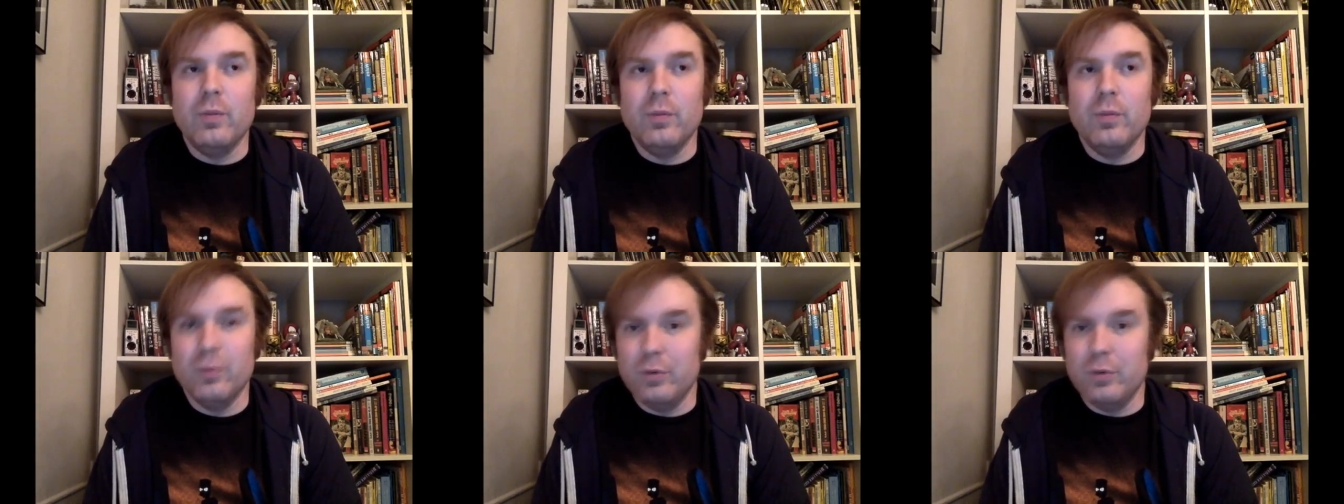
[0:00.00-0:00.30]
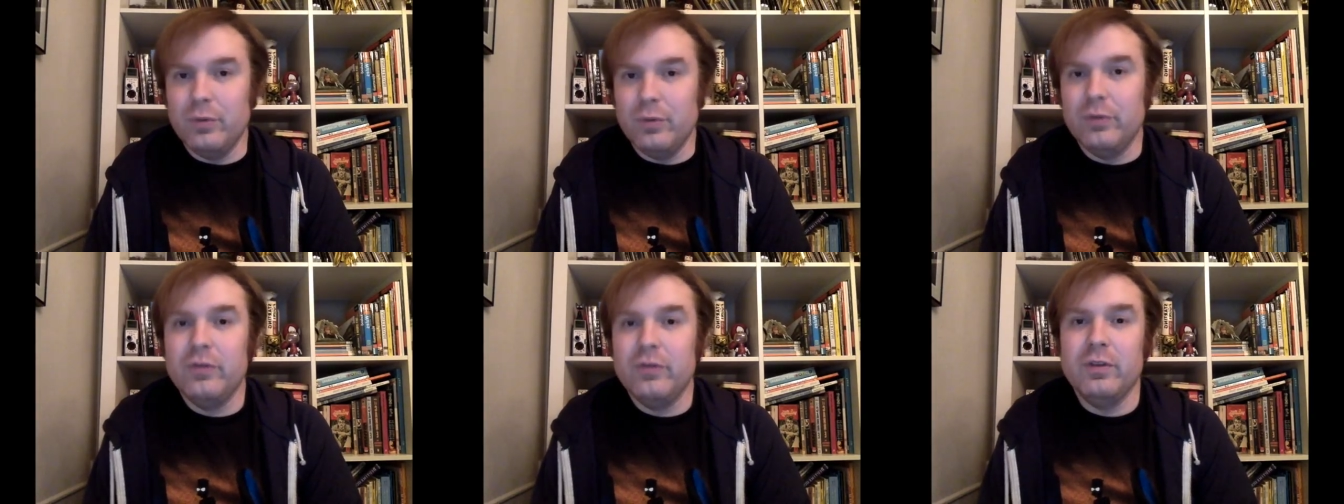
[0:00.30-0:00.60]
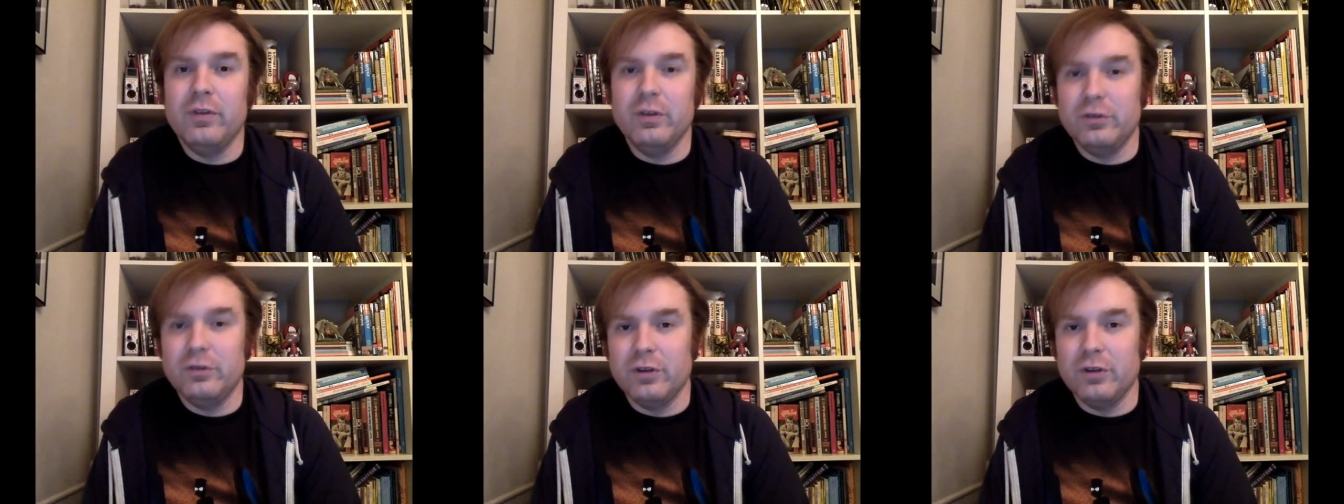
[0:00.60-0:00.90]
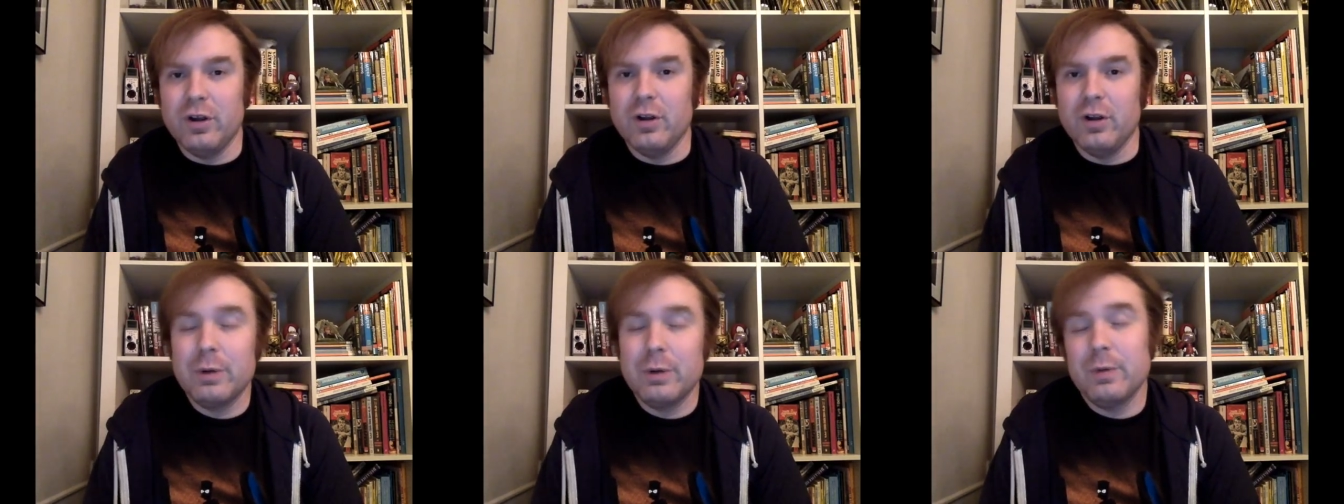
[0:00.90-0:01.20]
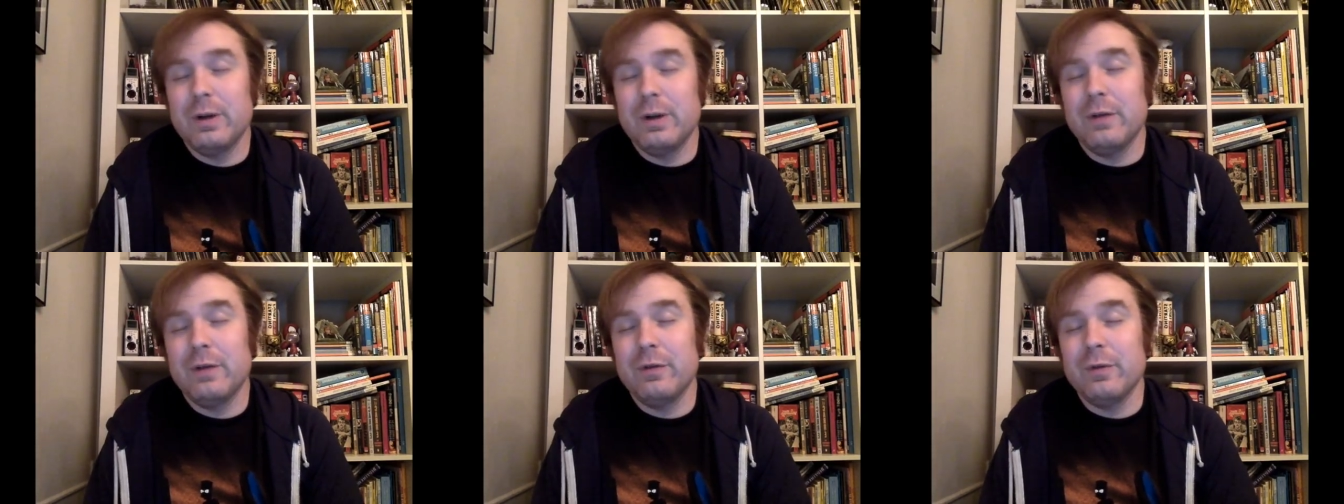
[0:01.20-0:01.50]
Bruce the shark or
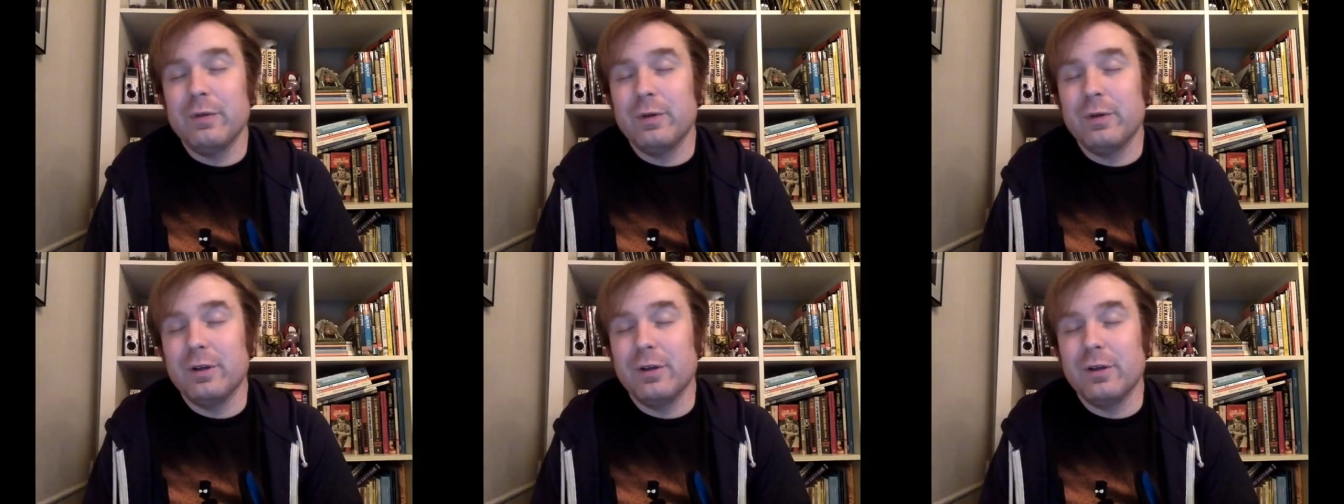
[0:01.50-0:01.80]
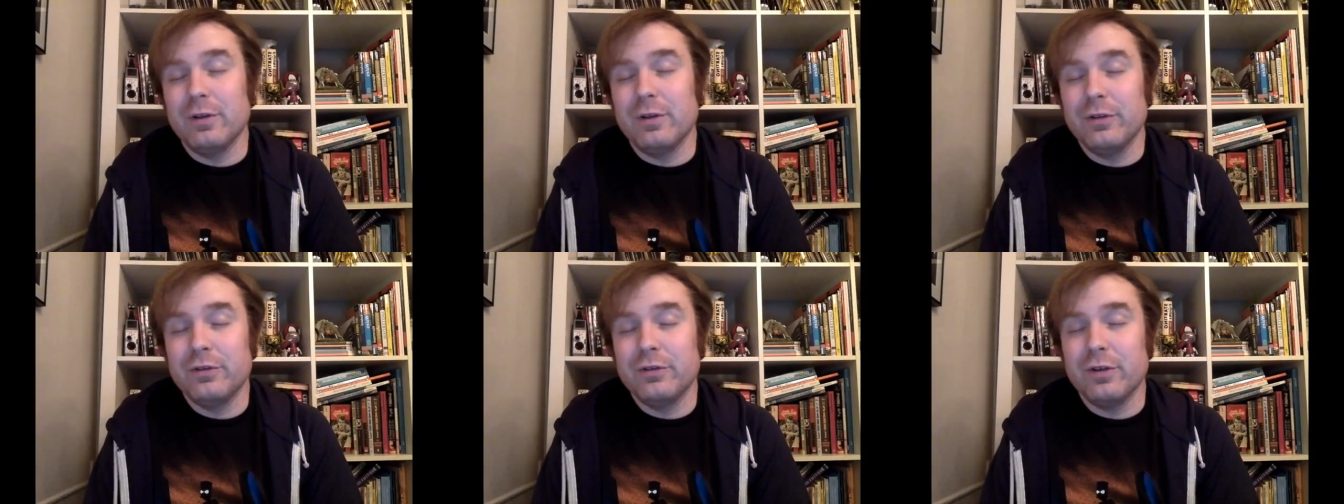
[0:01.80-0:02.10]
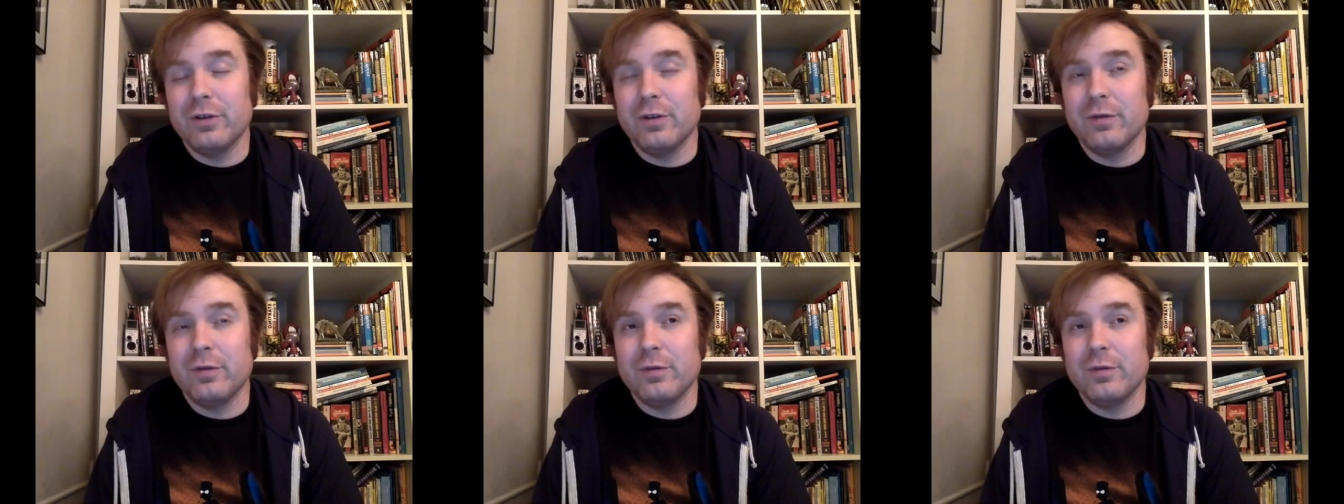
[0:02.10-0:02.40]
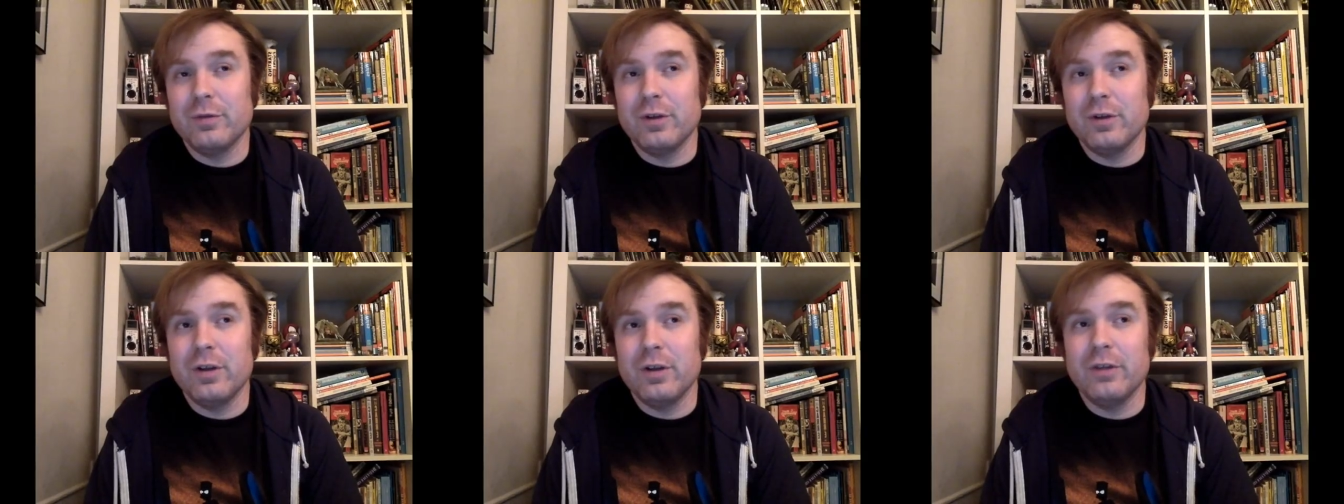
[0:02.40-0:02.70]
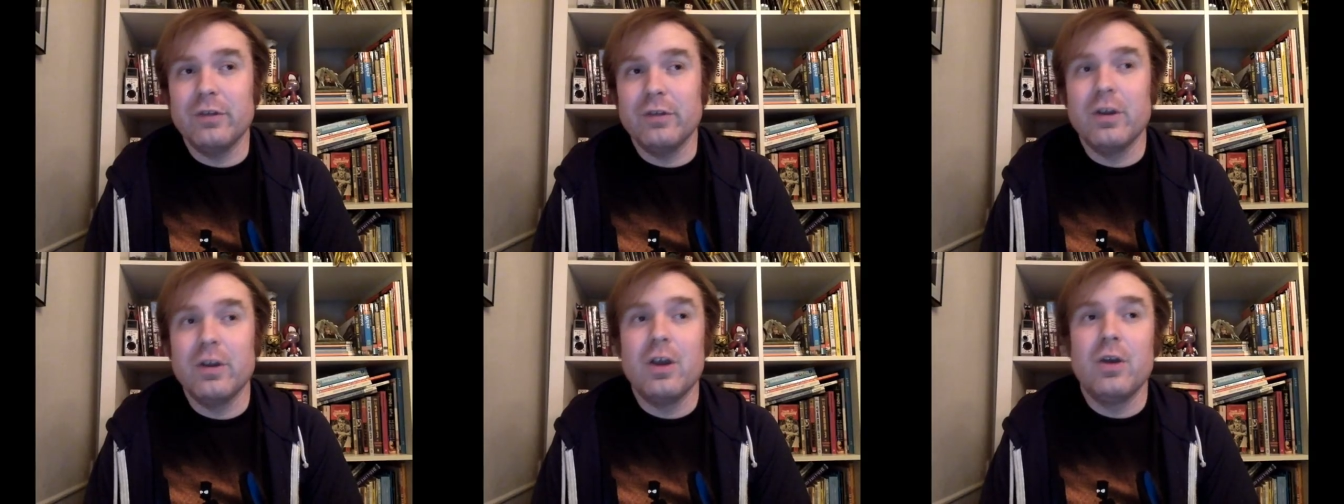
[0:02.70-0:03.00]
whatever you want to call the shark from
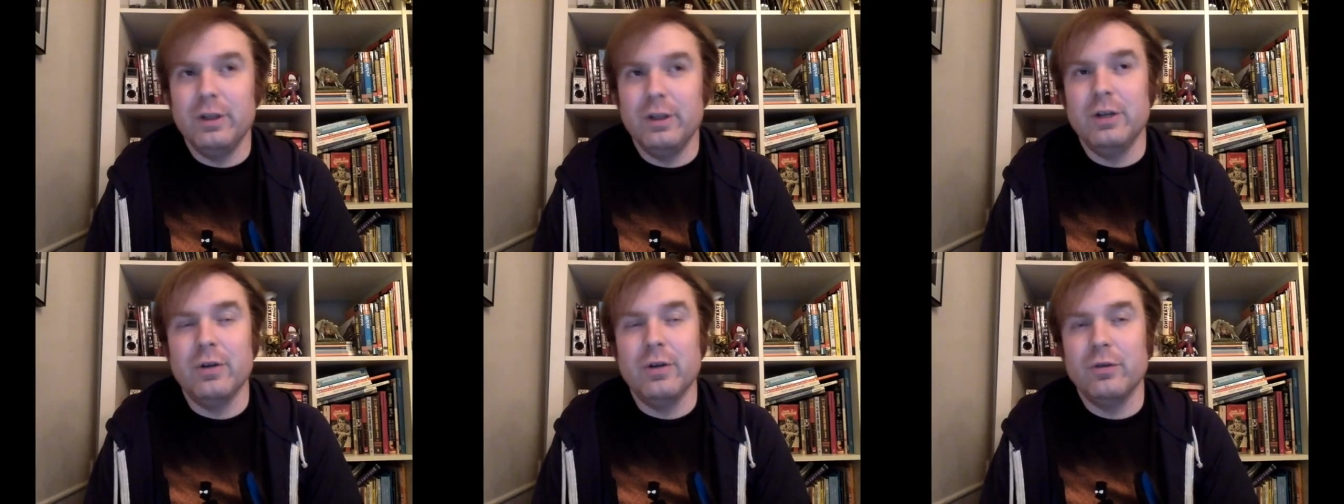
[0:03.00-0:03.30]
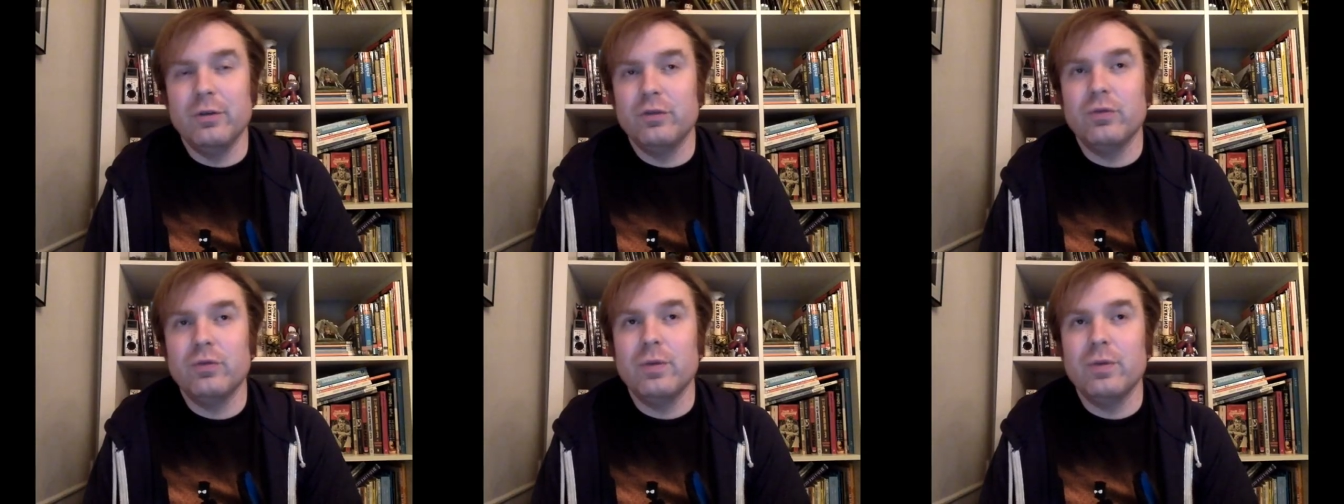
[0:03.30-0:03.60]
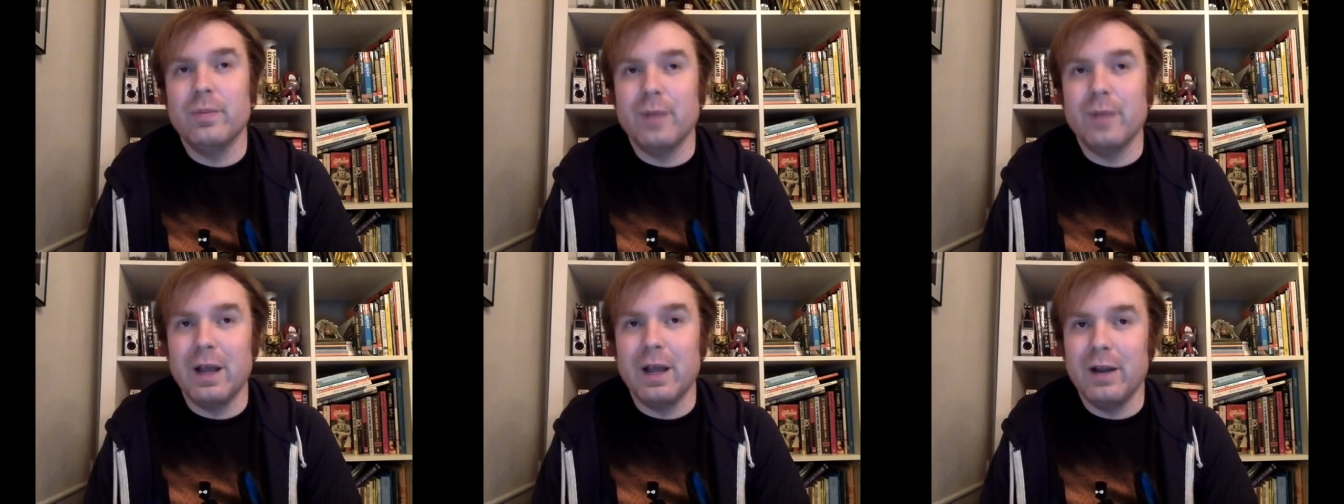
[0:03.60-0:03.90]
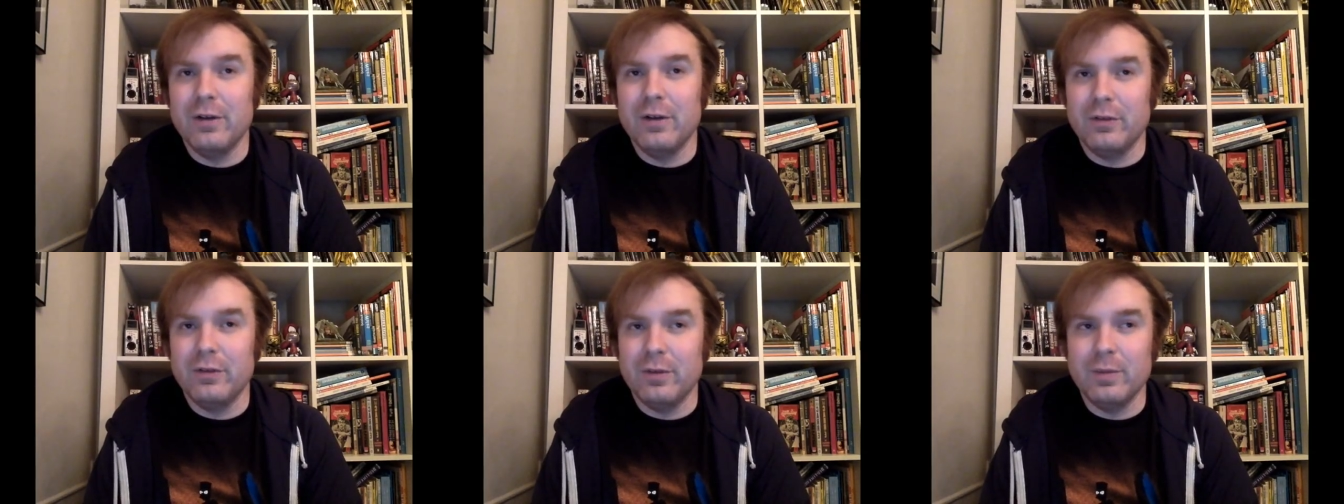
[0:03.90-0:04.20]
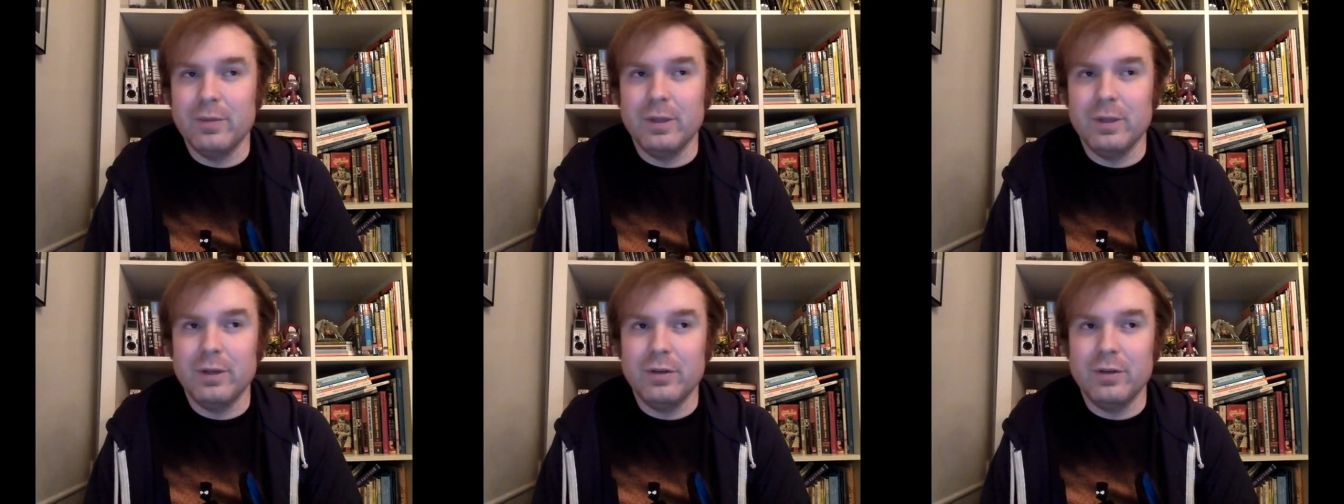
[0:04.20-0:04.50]
Jaws, you know, swim by or something.